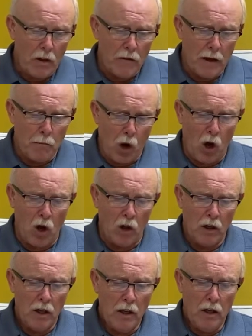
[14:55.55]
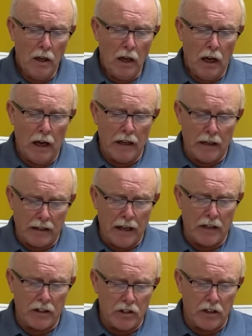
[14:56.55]
that Paul
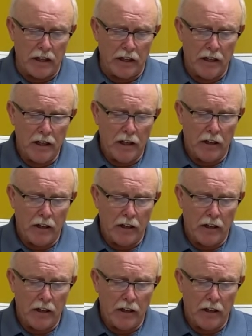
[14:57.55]
engaged in.